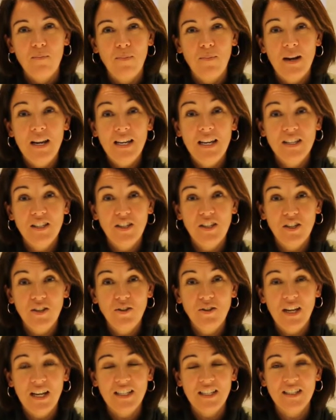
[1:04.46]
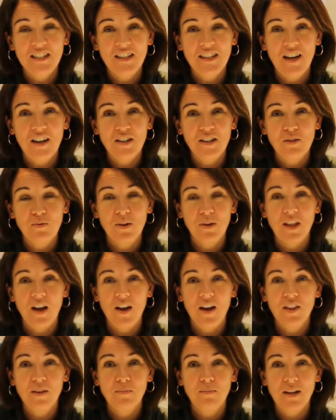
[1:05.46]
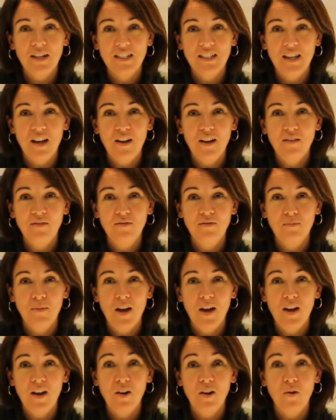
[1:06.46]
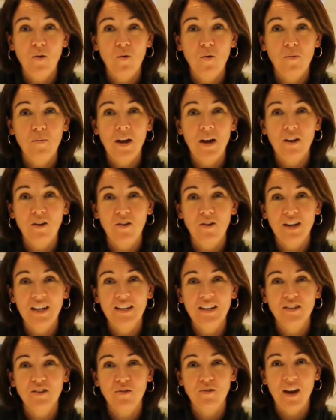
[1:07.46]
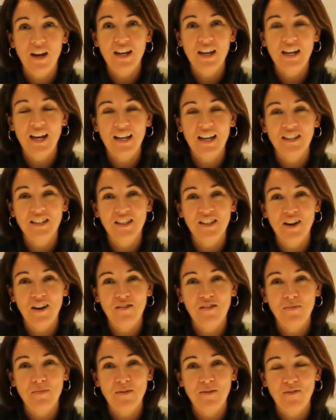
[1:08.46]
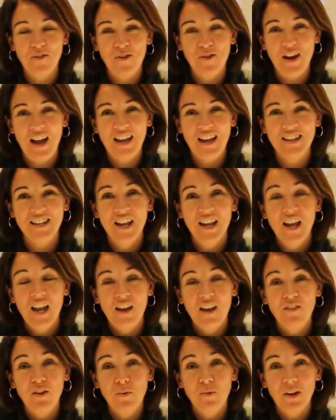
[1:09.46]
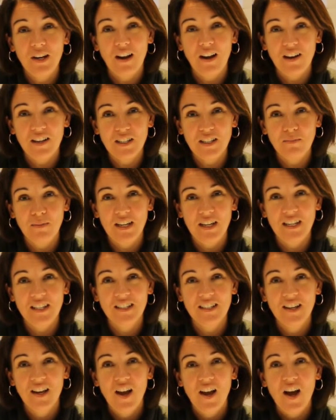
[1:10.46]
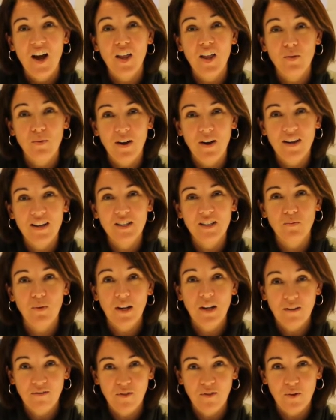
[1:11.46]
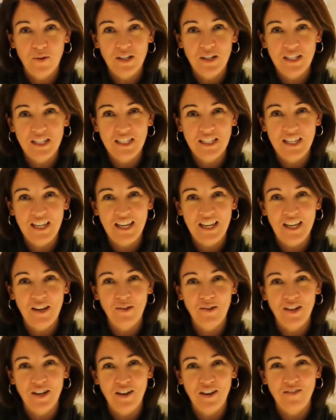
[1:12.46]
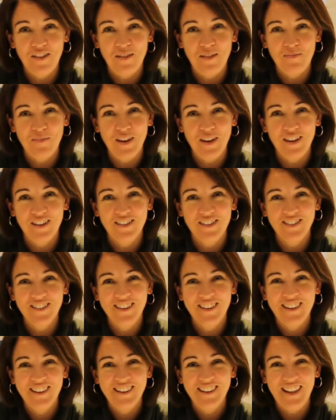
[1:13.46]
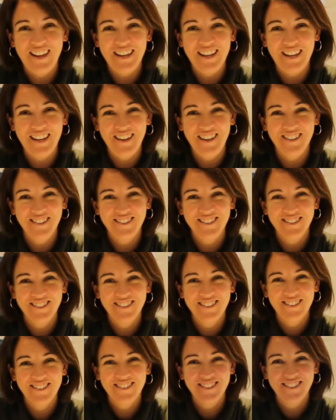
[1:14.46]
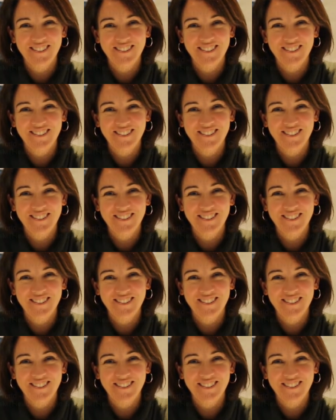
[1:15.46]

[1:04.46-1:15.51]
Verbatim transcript: Please do get in touch with either myself, Merle, or my colleagues Craig and Sarah beforehand if you would like to meet. Otherwise, we look forward to seeing you in November. Thank you.